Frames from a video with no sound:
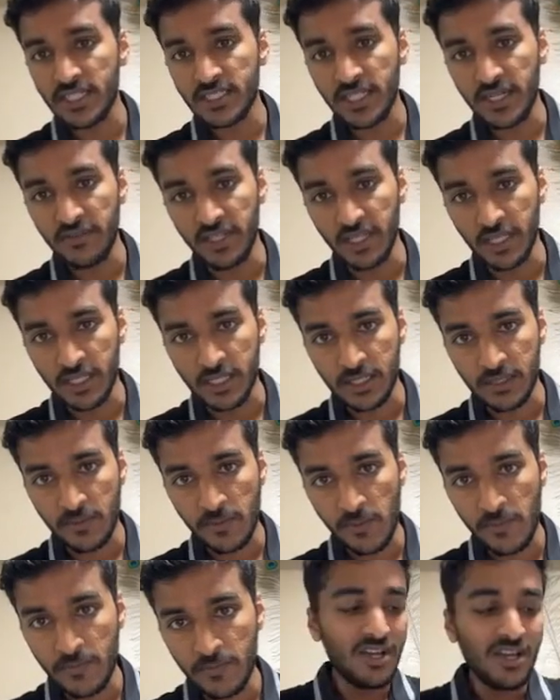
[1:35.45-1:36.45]
hours a week.
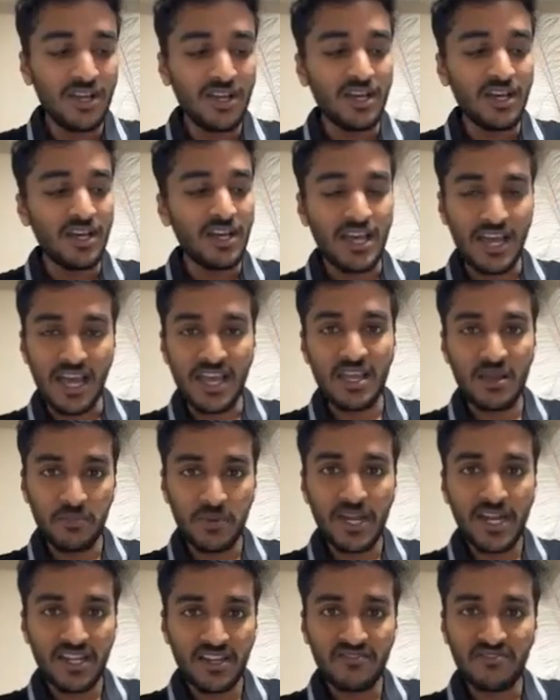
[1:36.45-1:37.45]
I
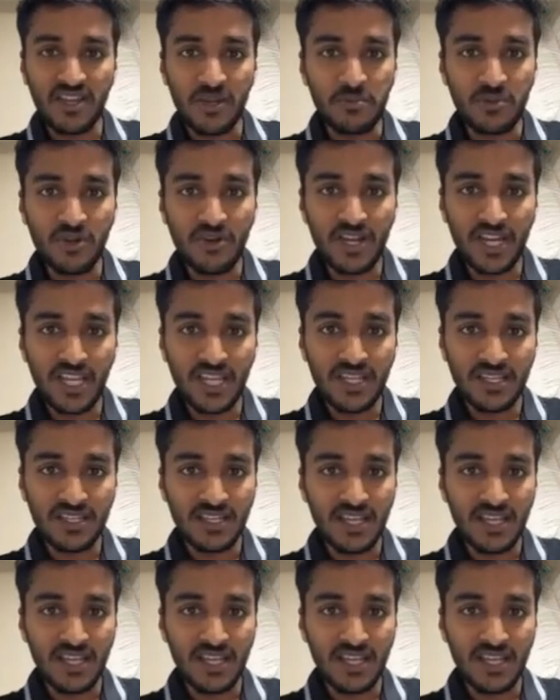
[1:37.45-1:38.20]
applied in February.